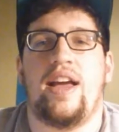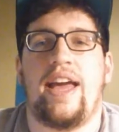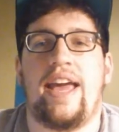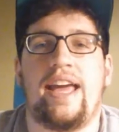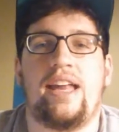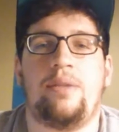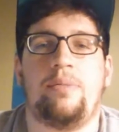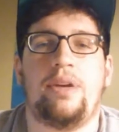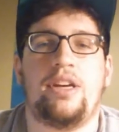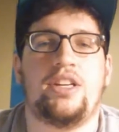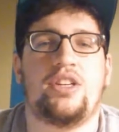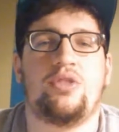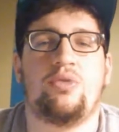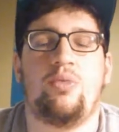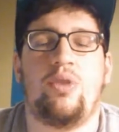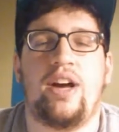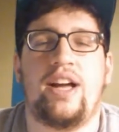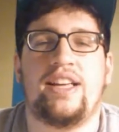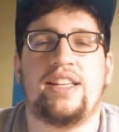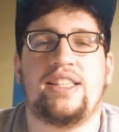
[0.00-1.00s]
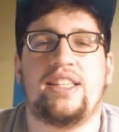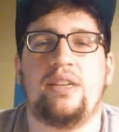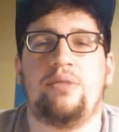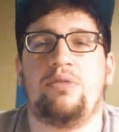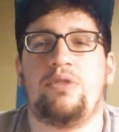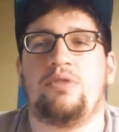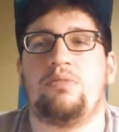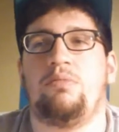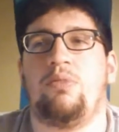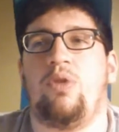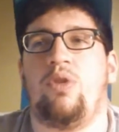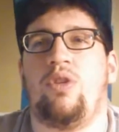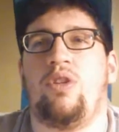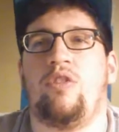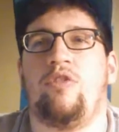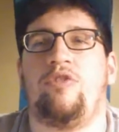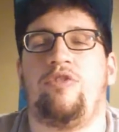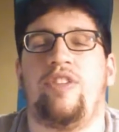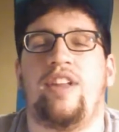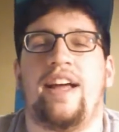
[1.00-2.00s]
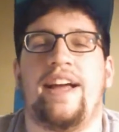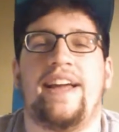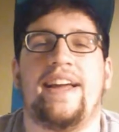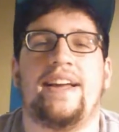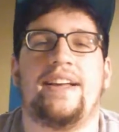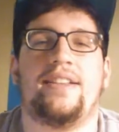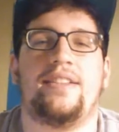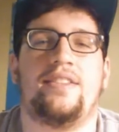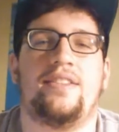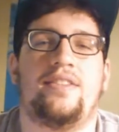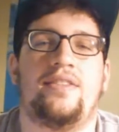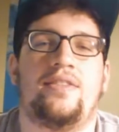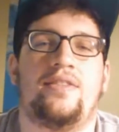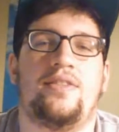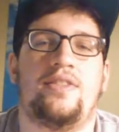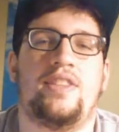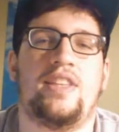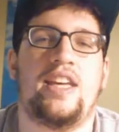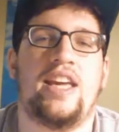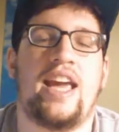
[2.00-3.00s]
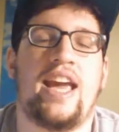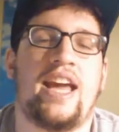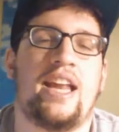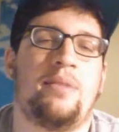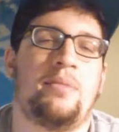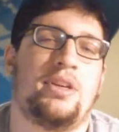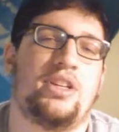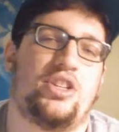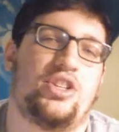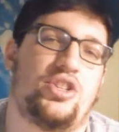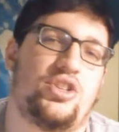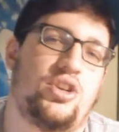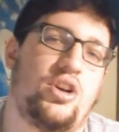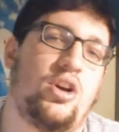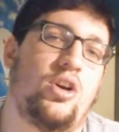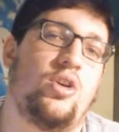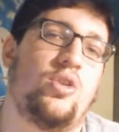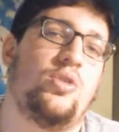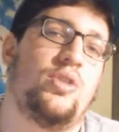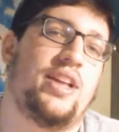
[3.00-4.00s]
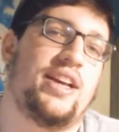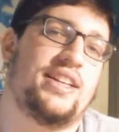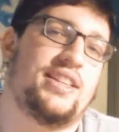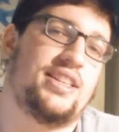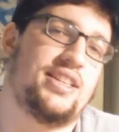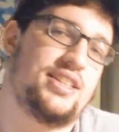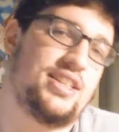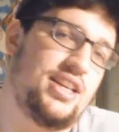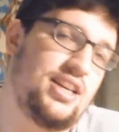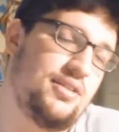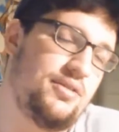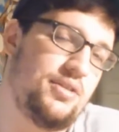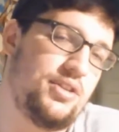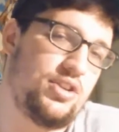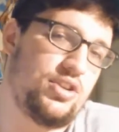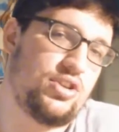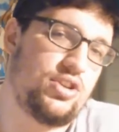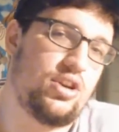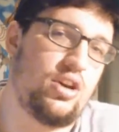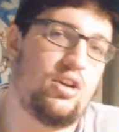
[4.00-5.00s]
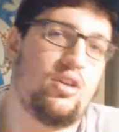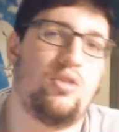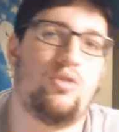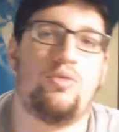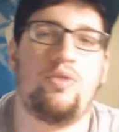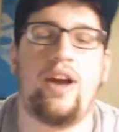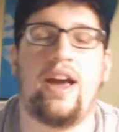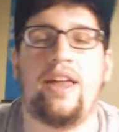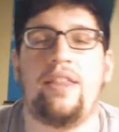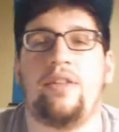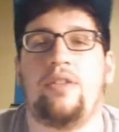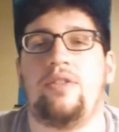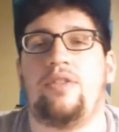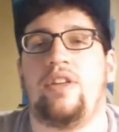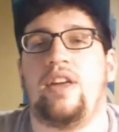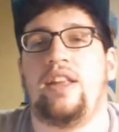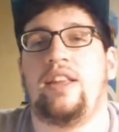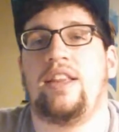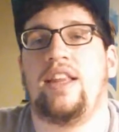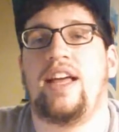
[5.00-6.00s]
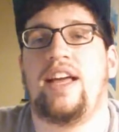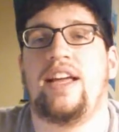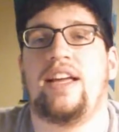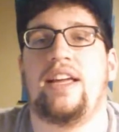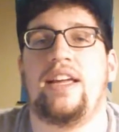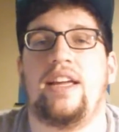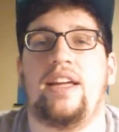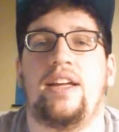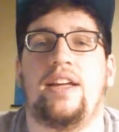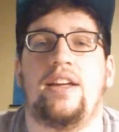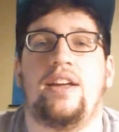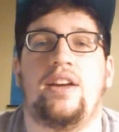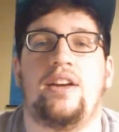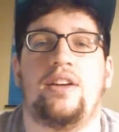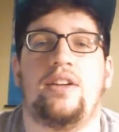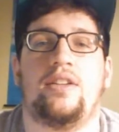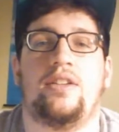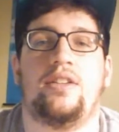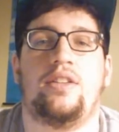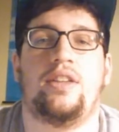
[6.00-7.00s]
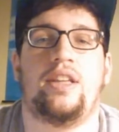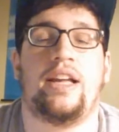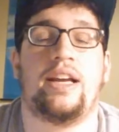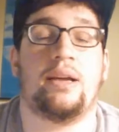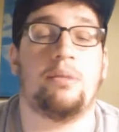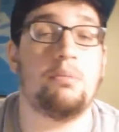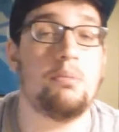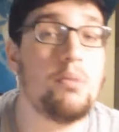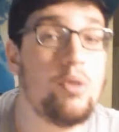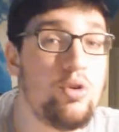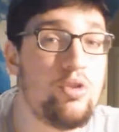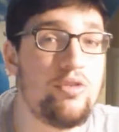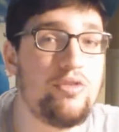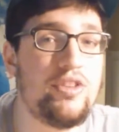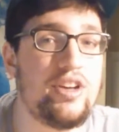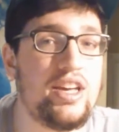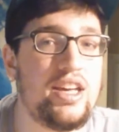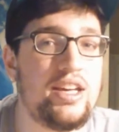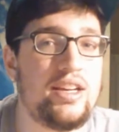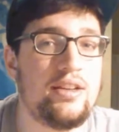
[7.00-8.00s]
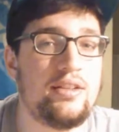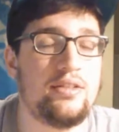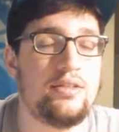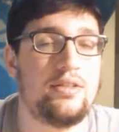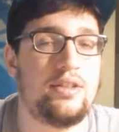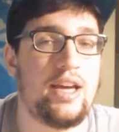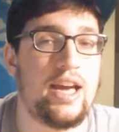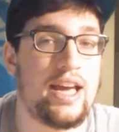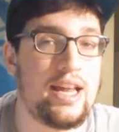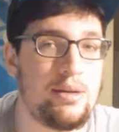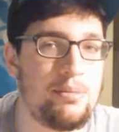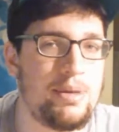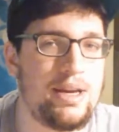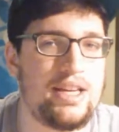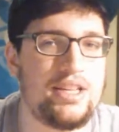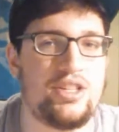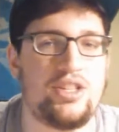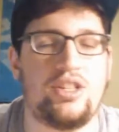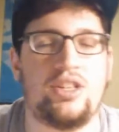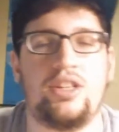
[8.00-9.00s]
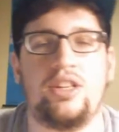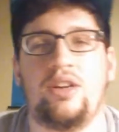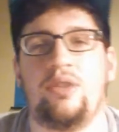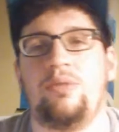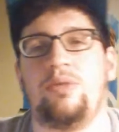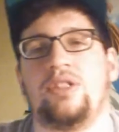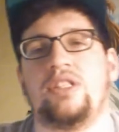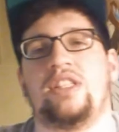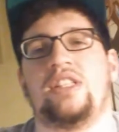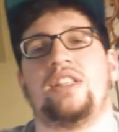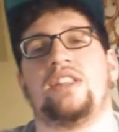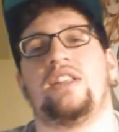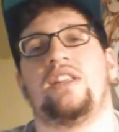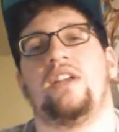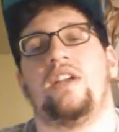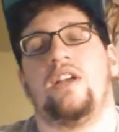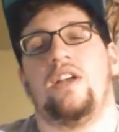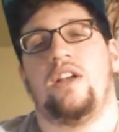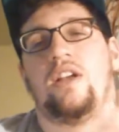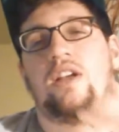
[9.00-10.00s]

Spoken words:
Animation-wise, it was more of, like, the anime show, like, the TV show, rather than, like a movie animation. It wasn't